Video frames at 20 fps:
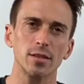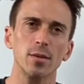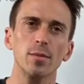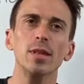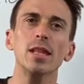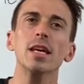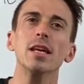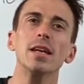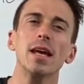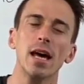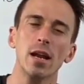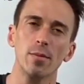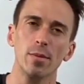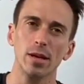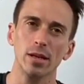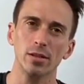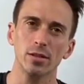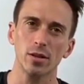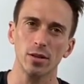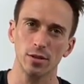some of the
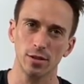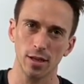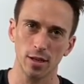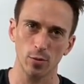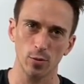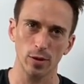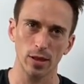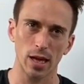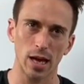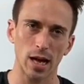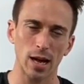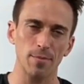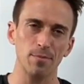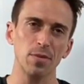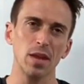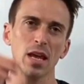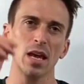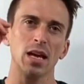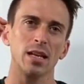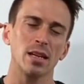anatomy associated with the heart.
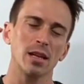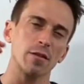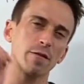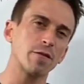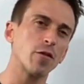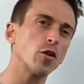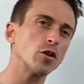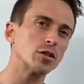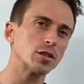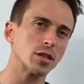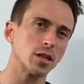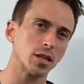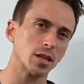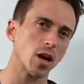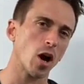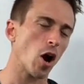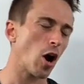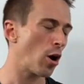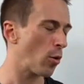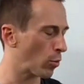Now the first
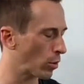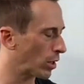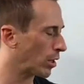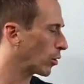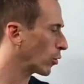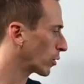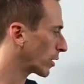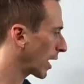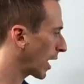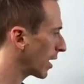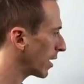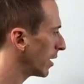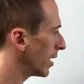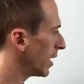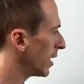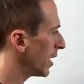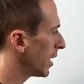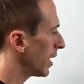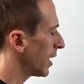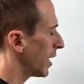thing I want to look at
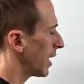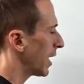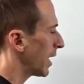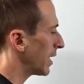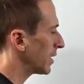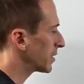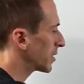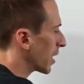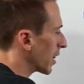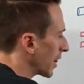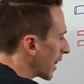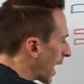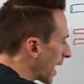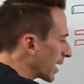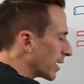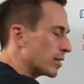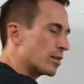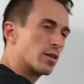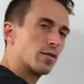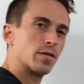is the
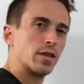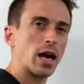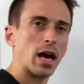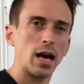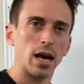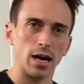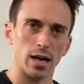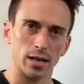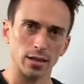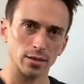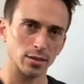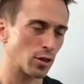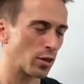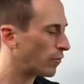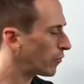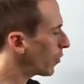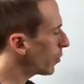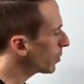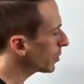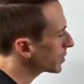layers of the heart. So if we